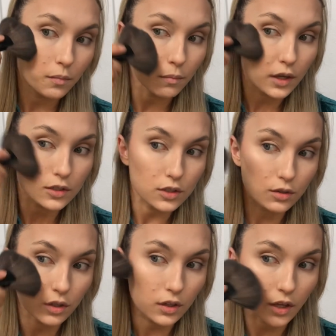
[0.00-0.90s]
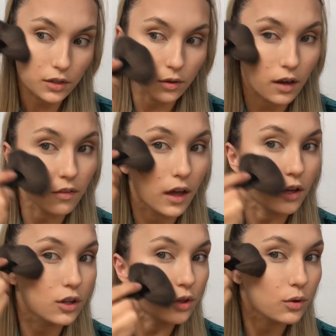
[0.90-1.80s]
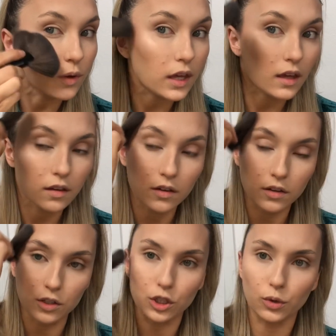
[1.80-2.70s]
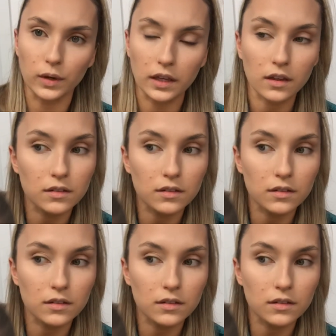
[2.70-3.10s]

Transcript: Makes you look like you have that glowy, glowy,